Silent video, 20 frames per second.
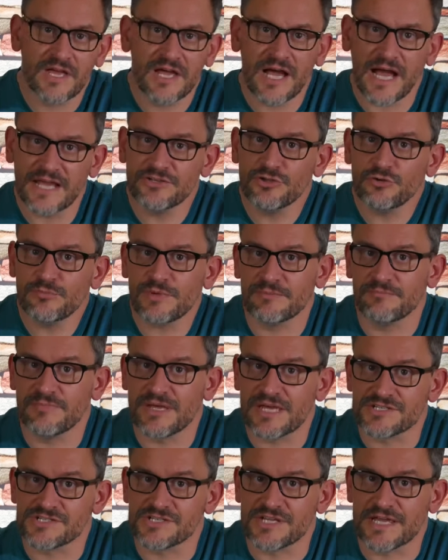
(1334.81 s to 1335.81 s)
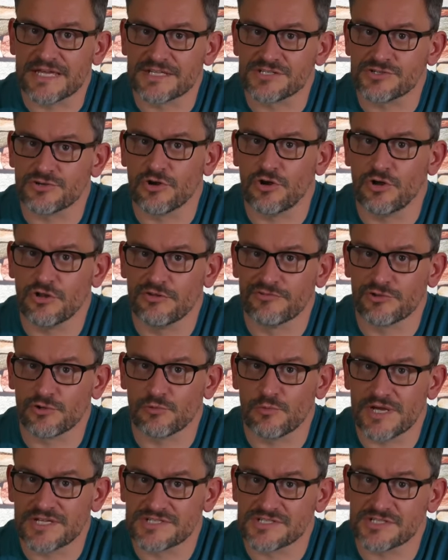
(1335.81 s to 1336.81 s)
I do my best to answer all of the
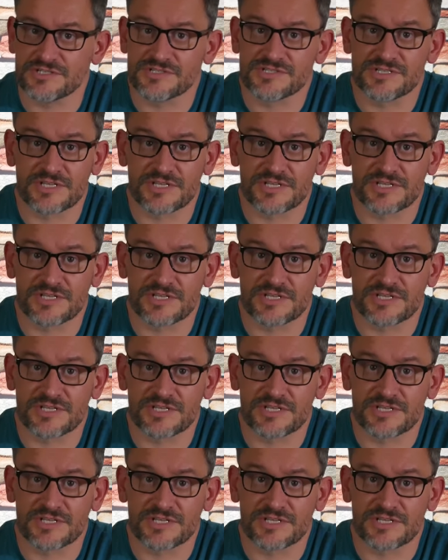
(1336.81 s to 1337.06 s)
questions